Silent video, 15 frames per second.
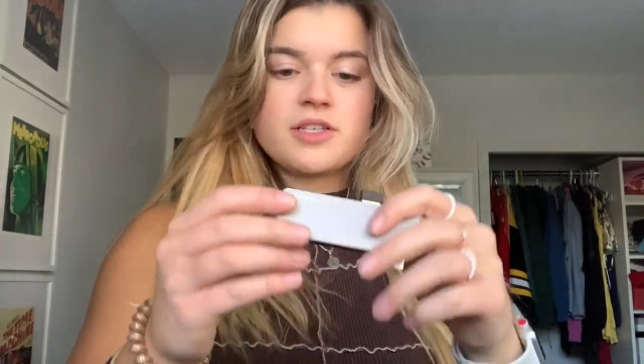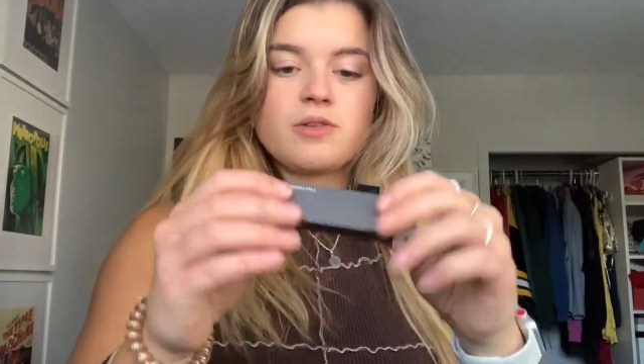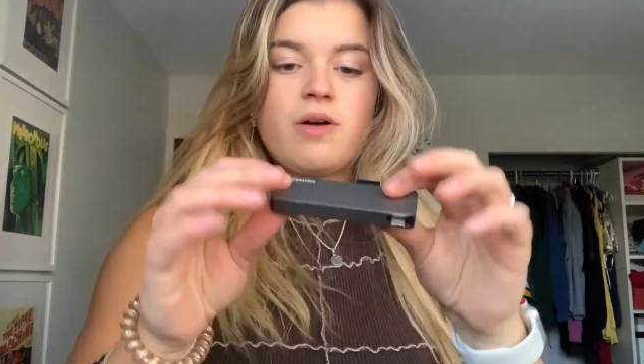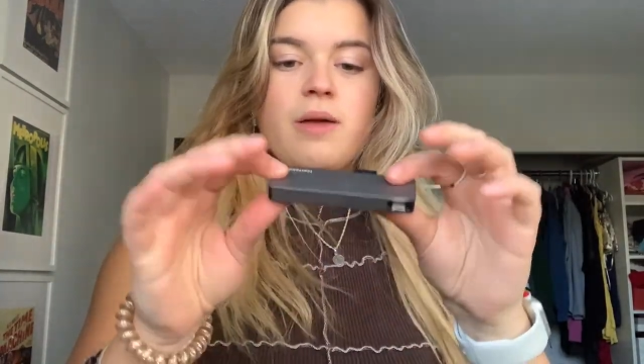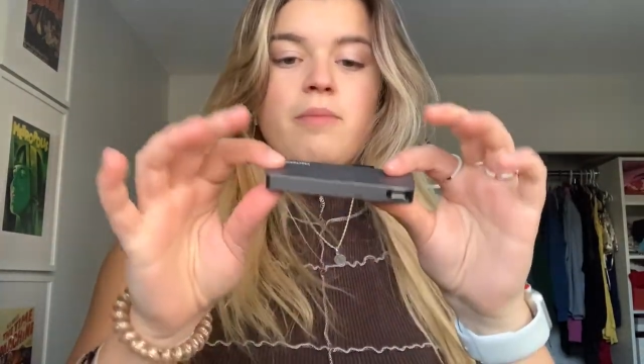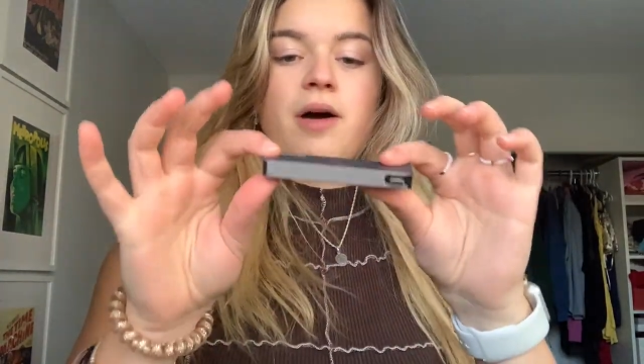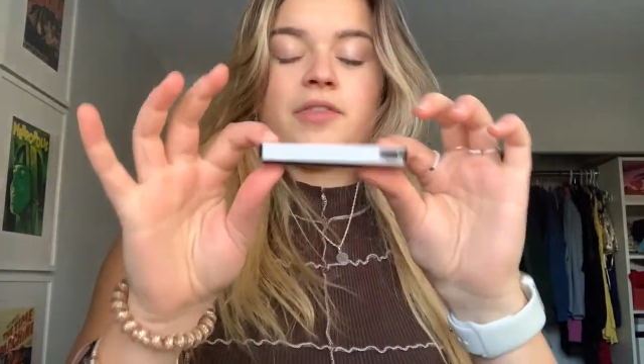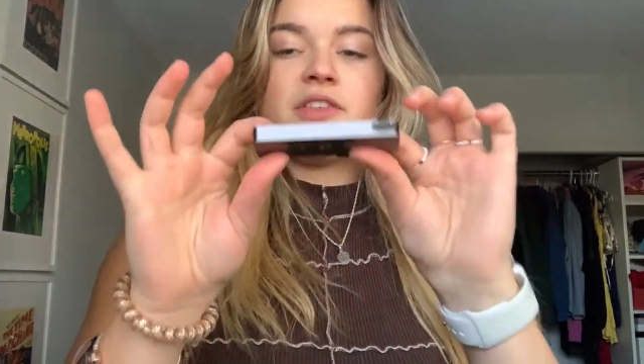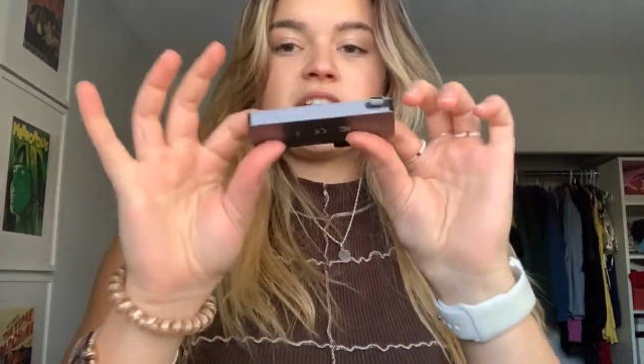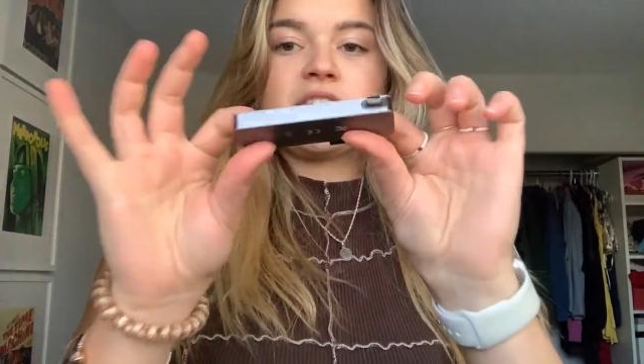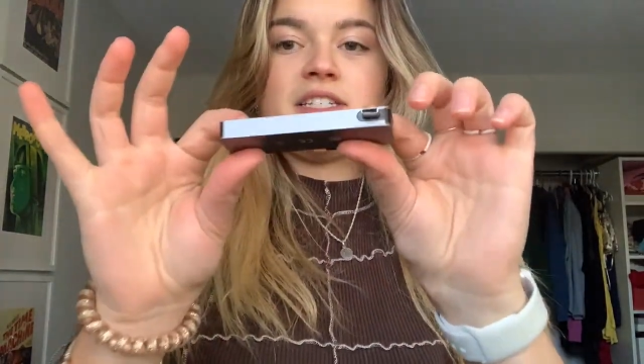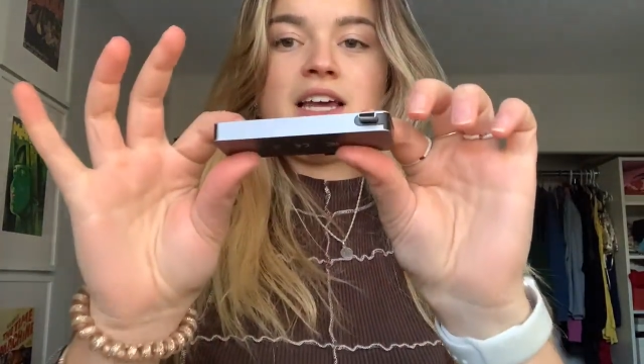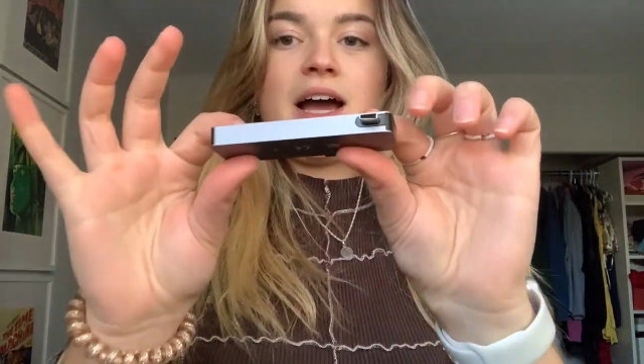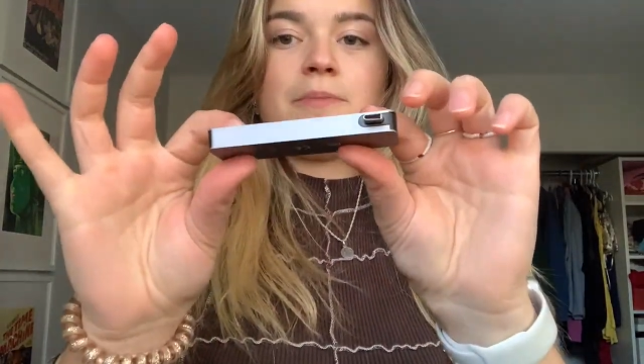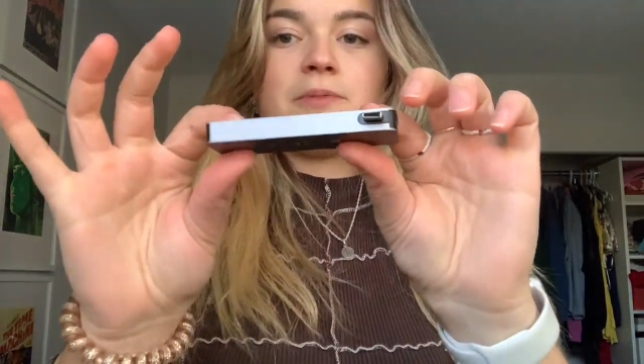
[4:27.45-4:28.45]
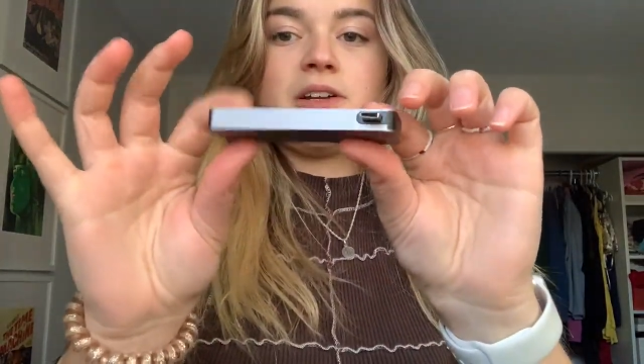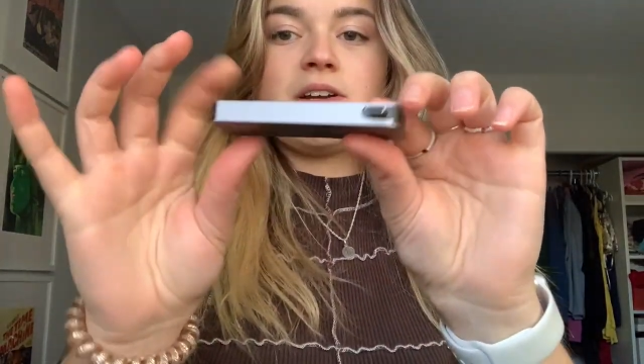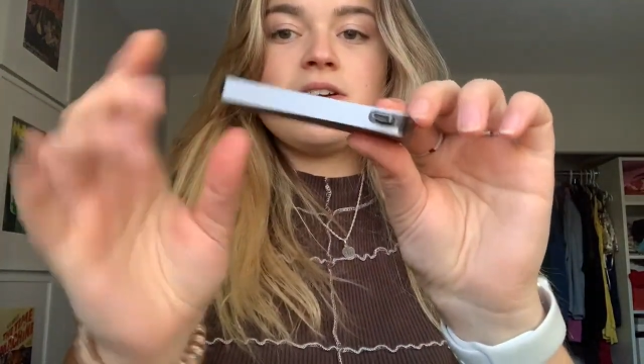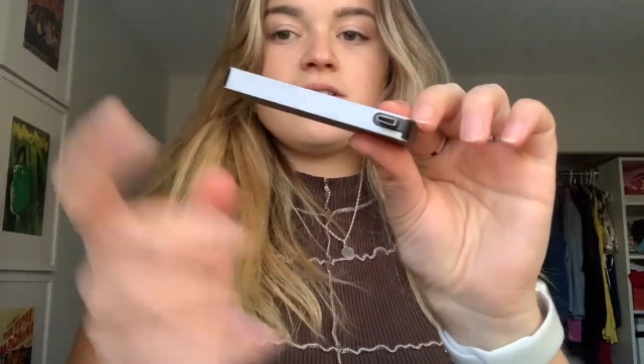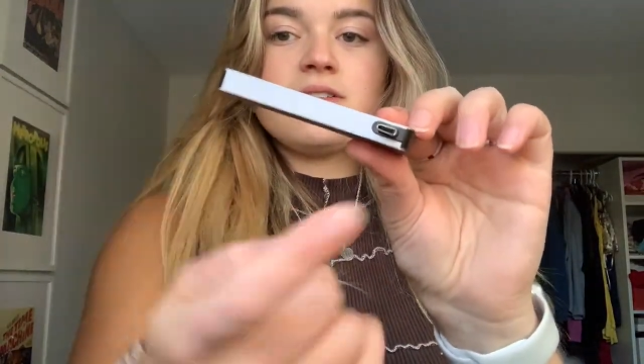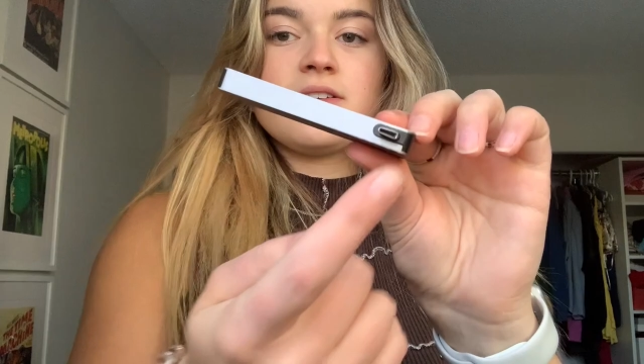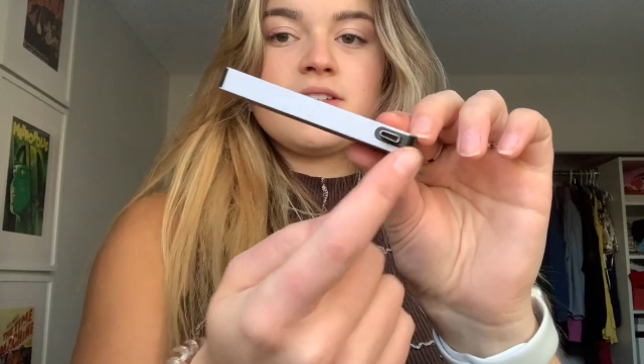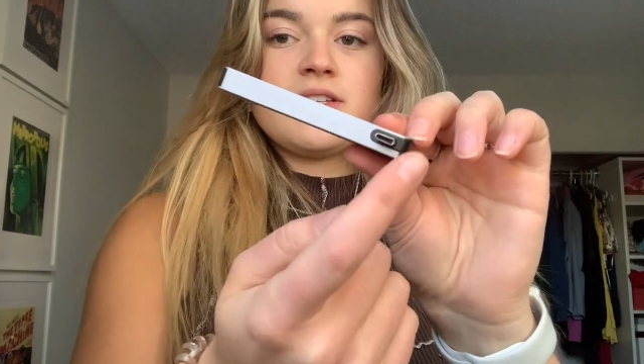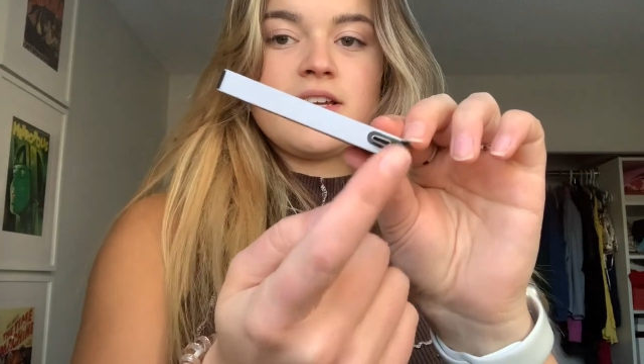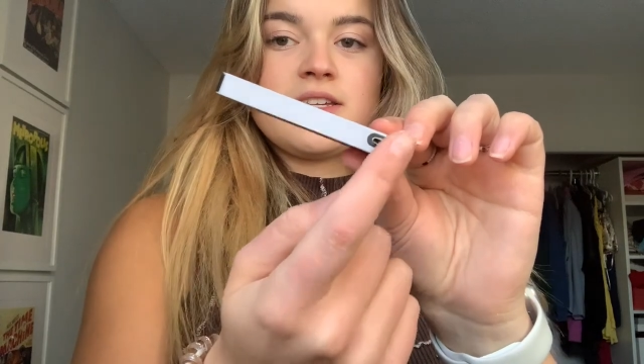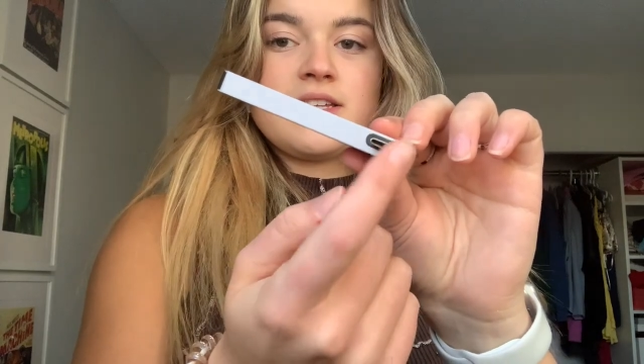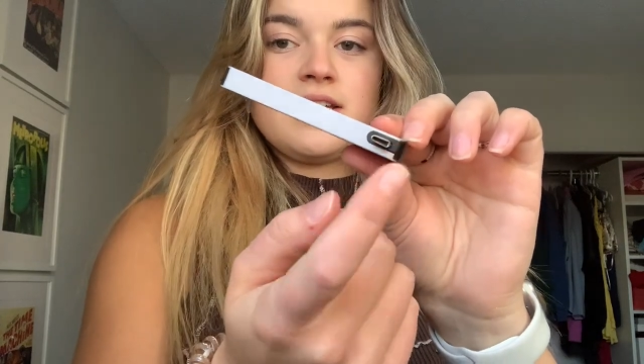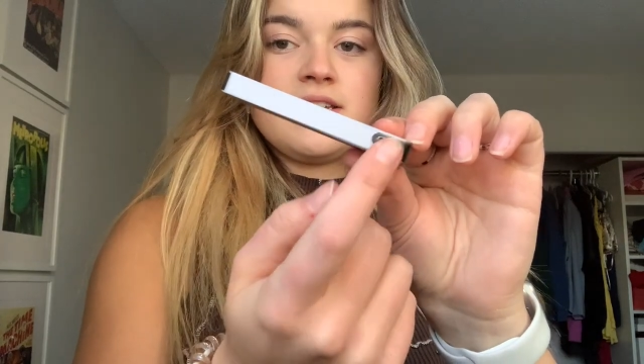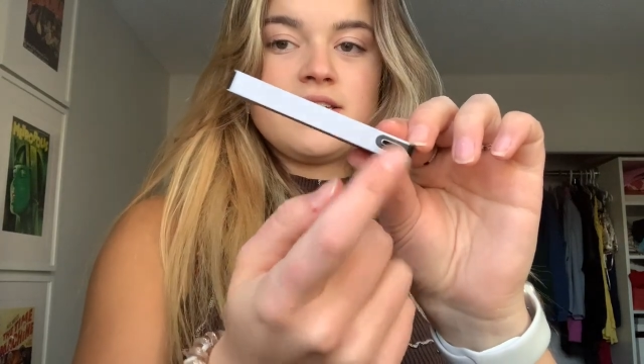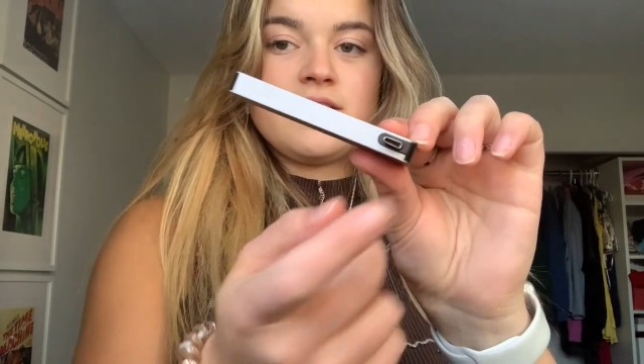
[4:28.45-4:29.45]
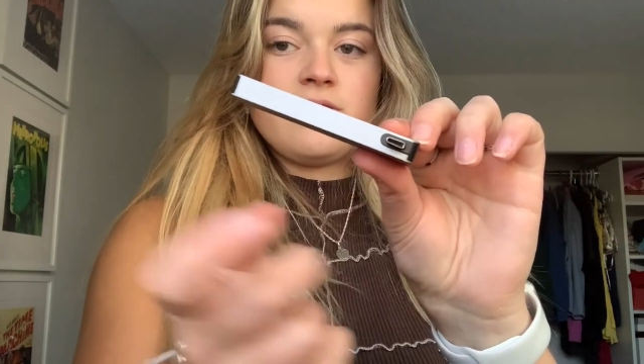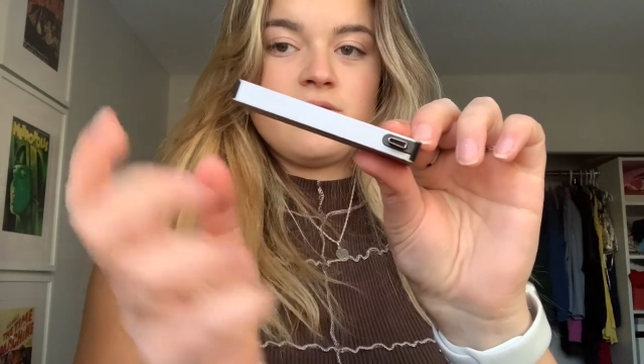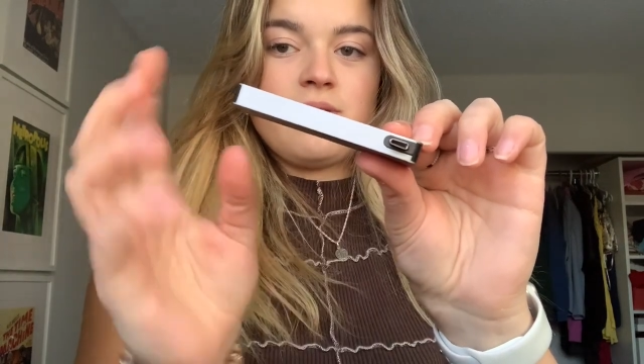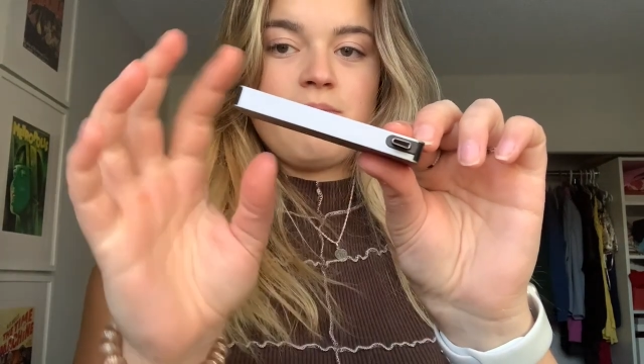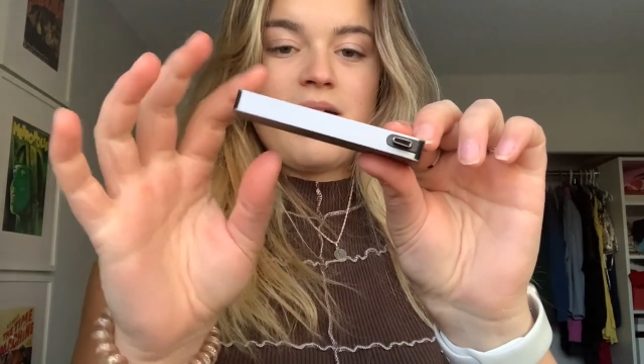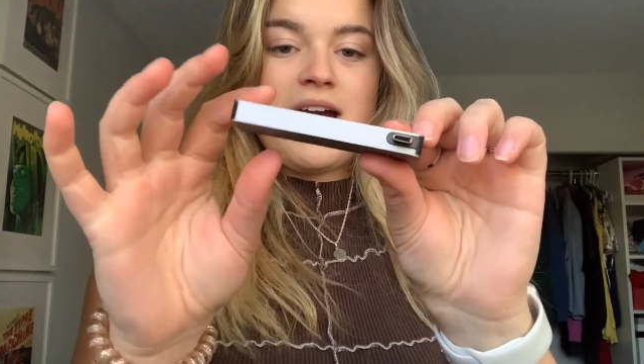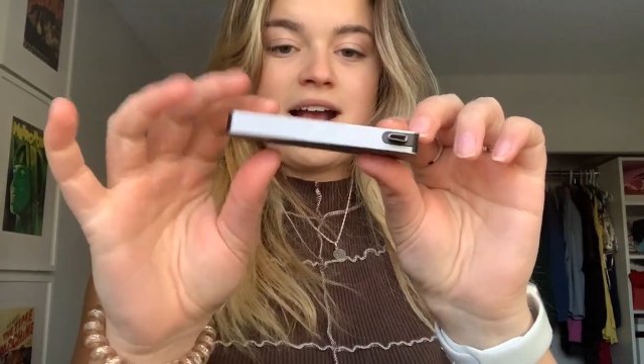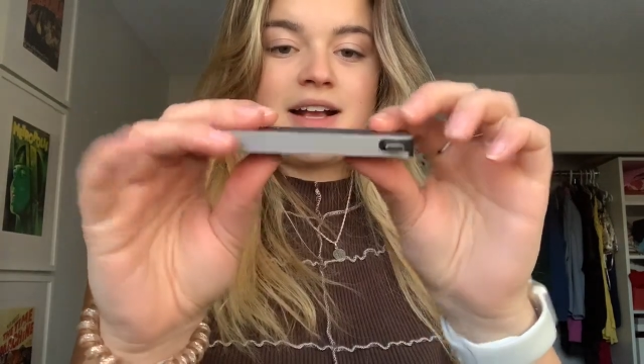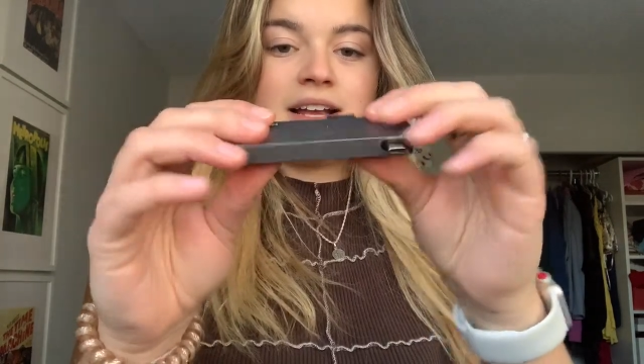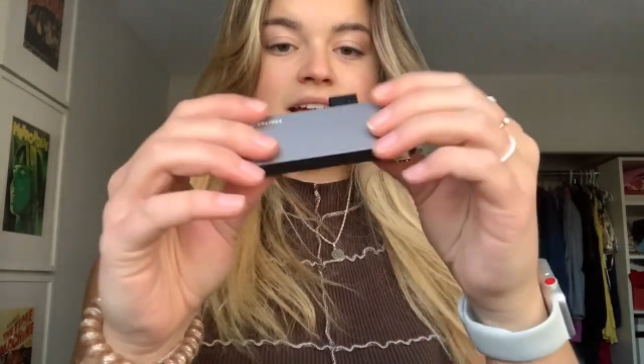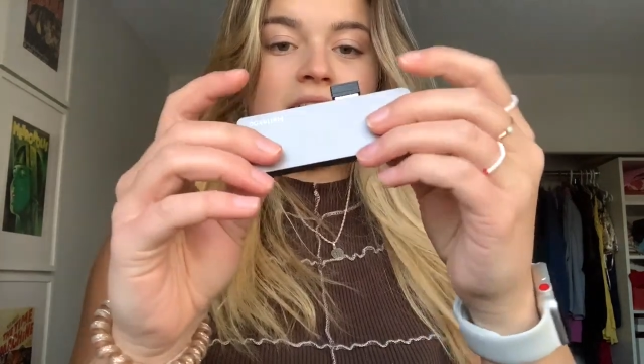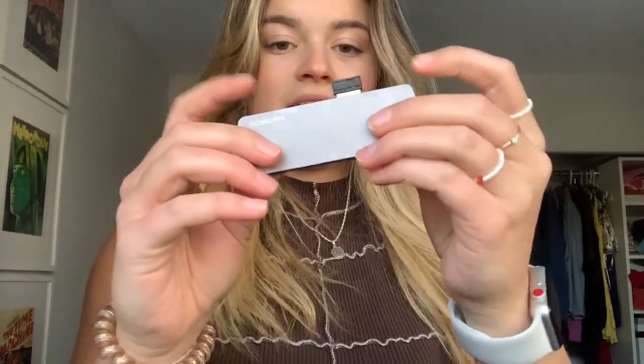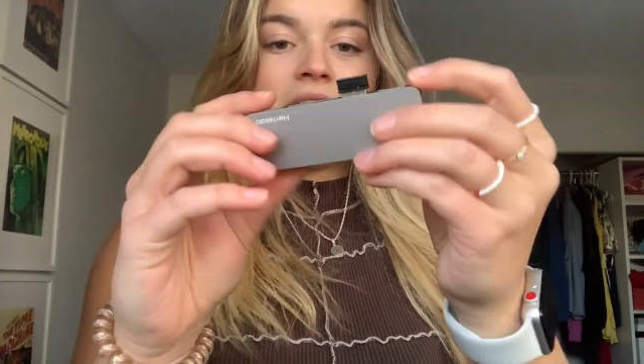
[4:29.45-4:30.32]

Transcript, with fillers: So I bought this adapter, sticks into the Mac,